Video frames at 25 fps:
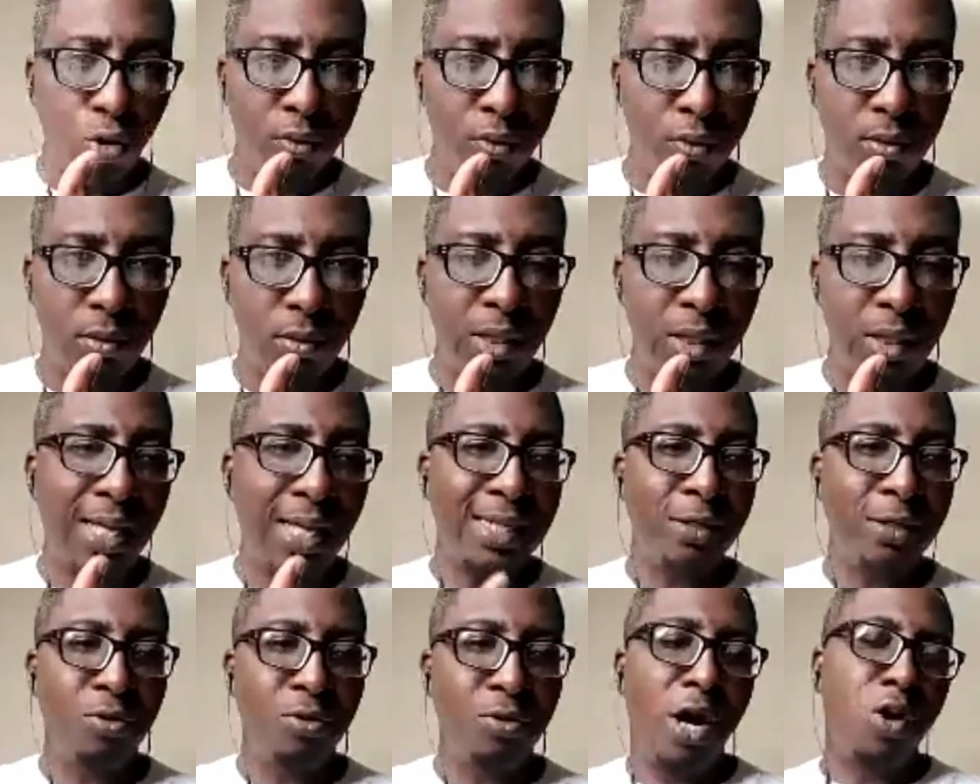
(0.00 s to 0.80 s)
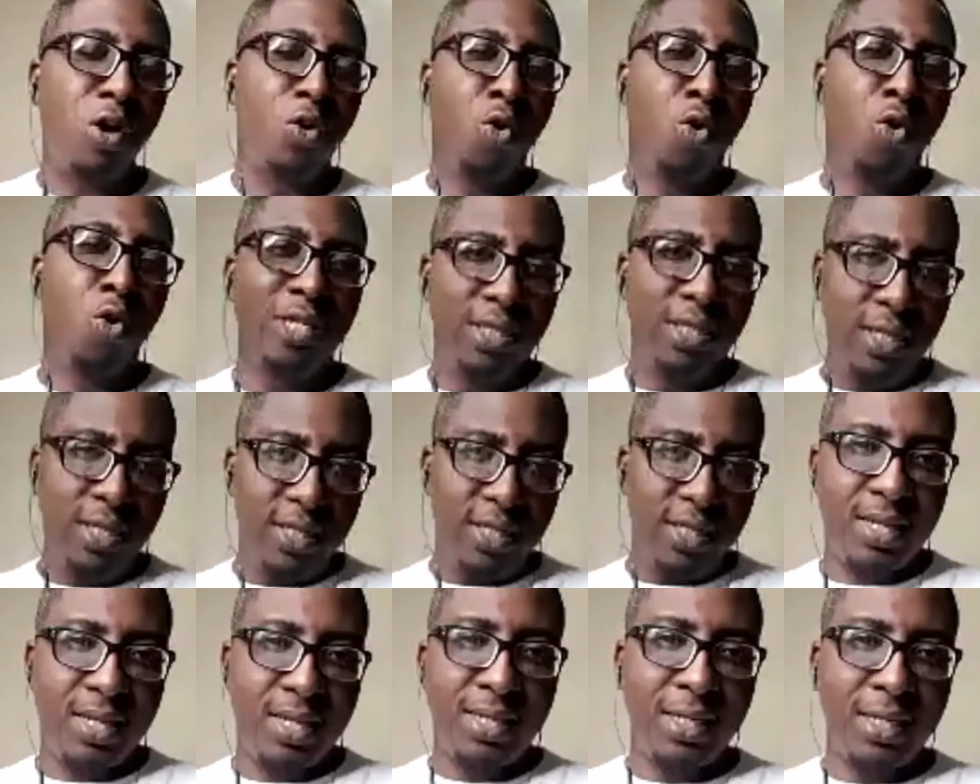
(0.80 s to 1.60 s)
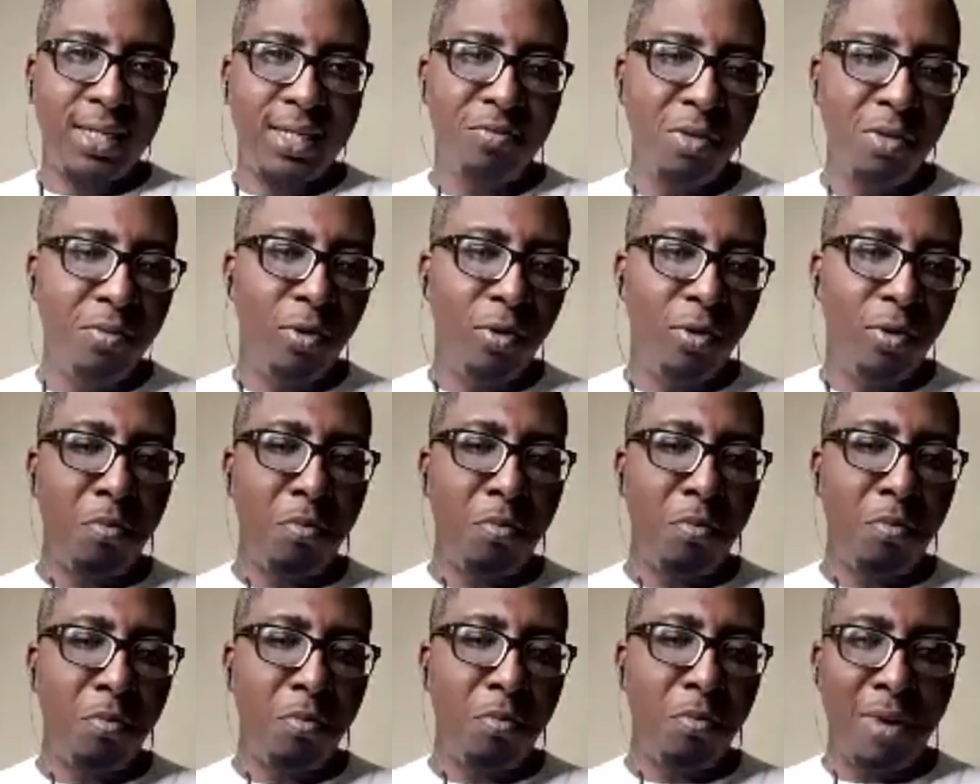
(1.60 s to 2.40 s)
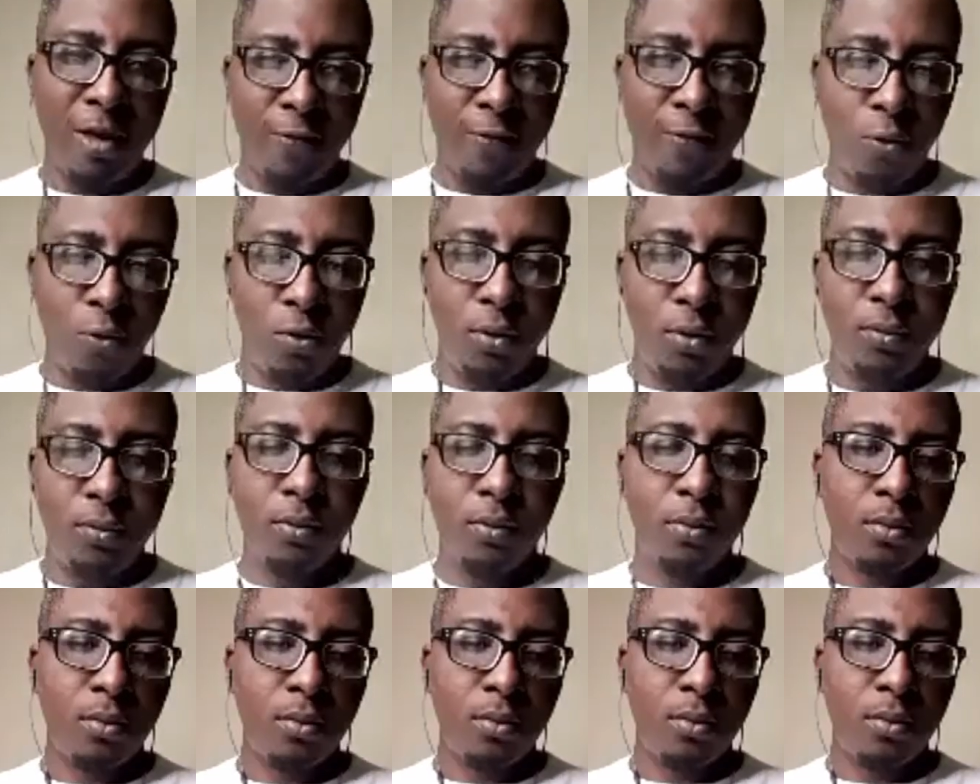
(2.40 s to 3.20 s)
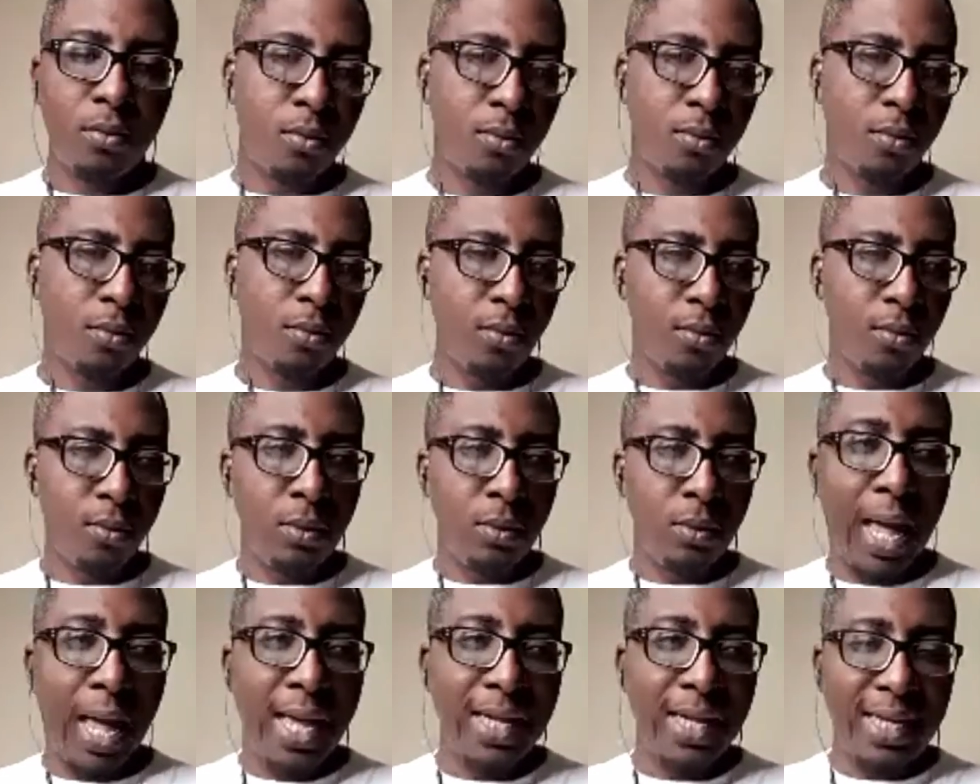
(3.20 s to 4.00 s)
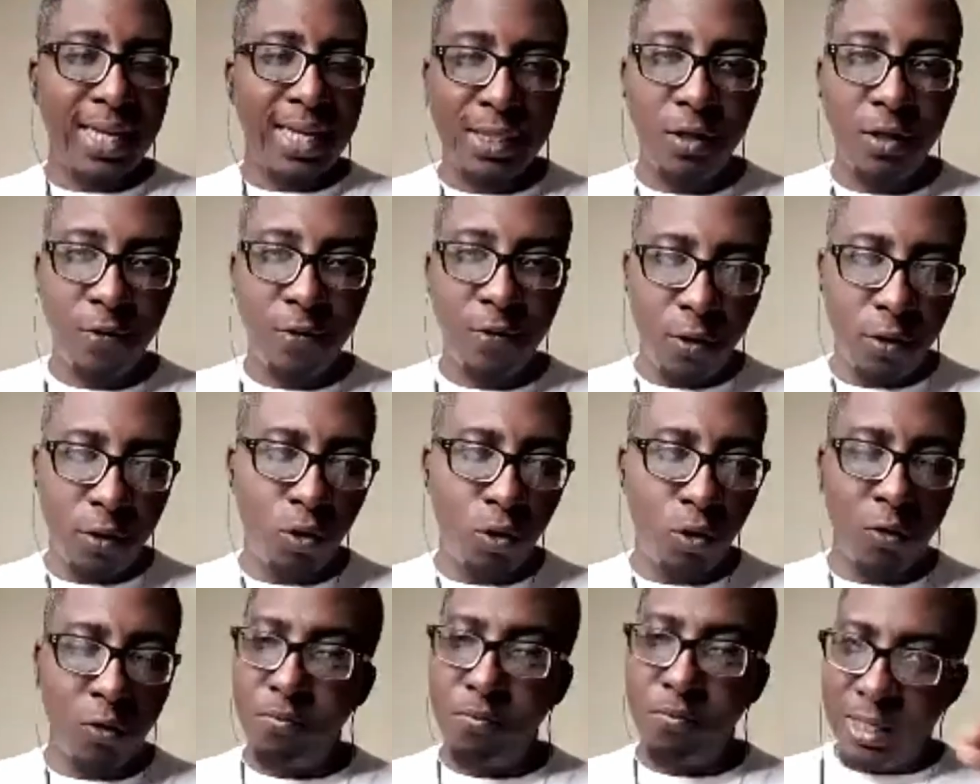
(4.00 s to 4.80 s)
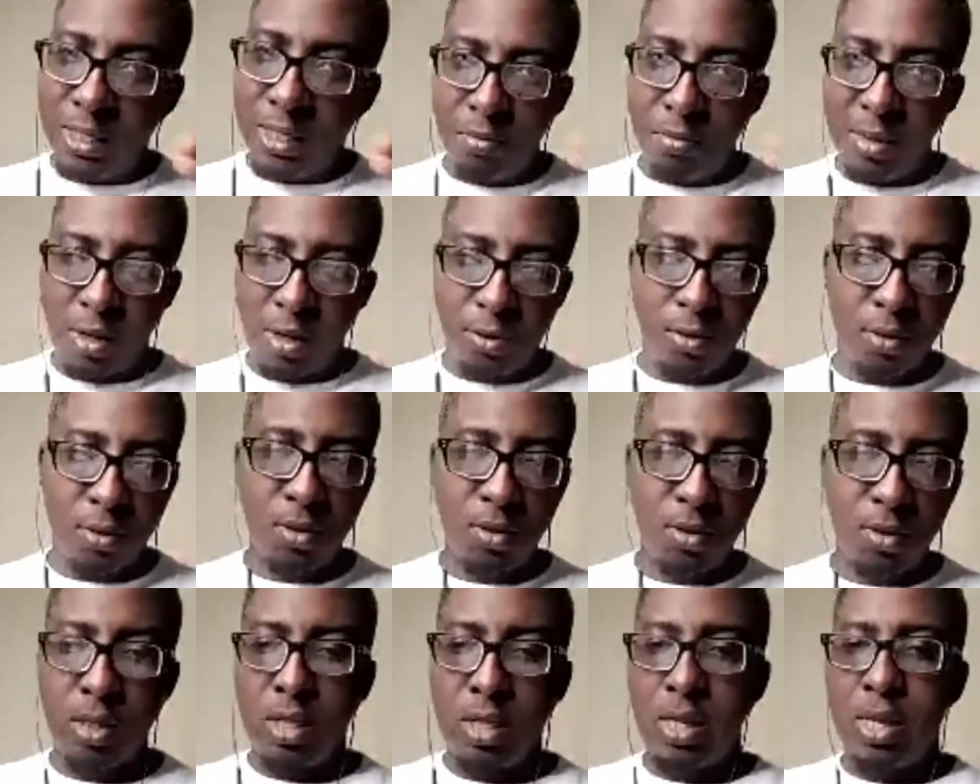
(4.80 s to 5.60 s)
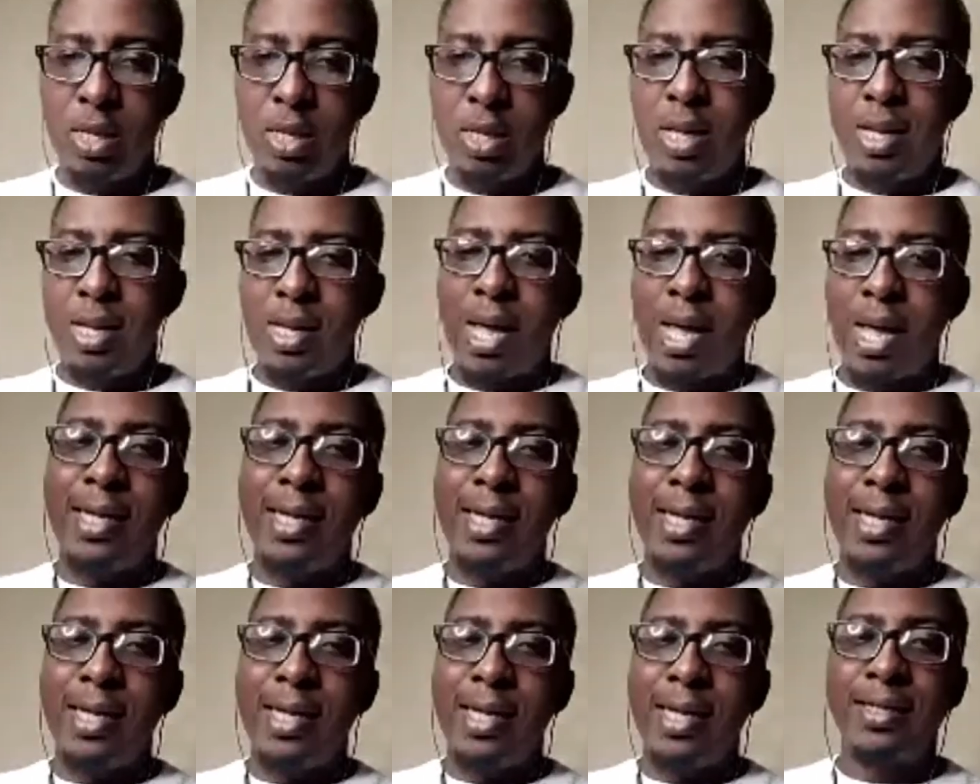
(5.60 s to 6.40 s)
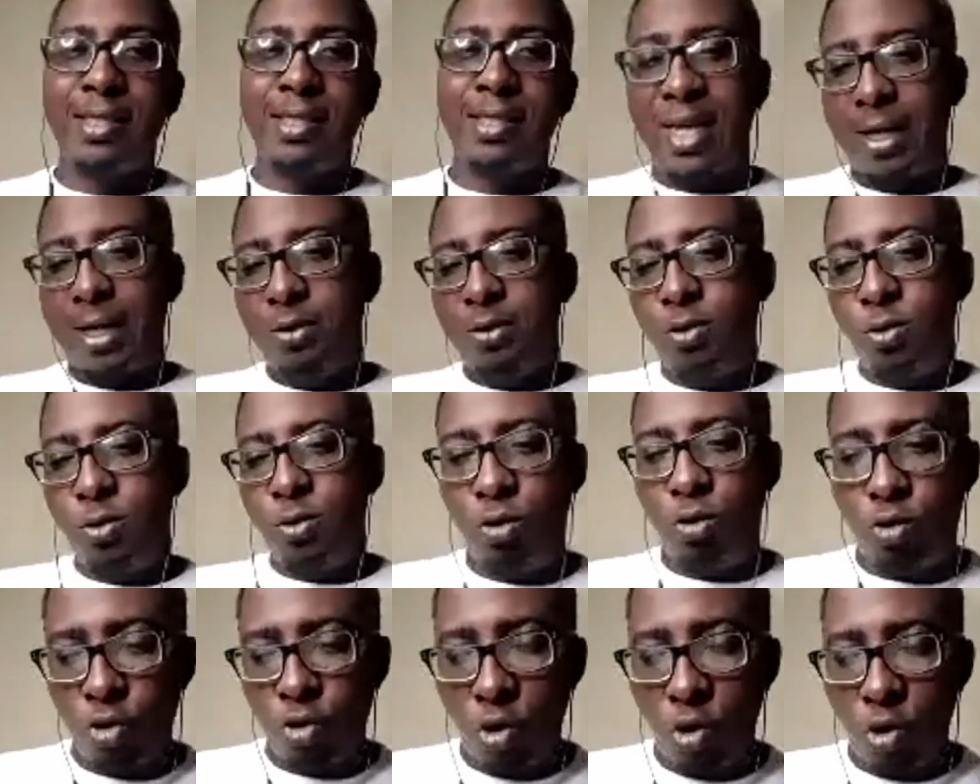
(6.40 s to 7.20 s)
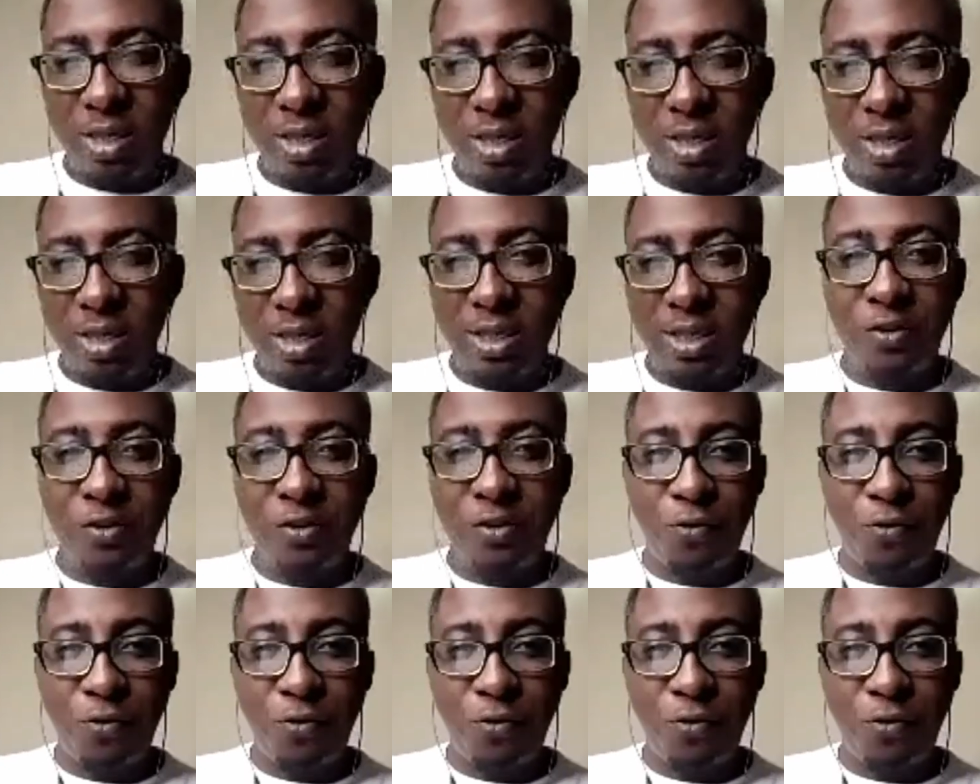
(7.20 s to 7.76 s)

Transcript: is that they will now go on the internet, maybe on my phone, and get a photo of Mickey Mouse and start to draw it from that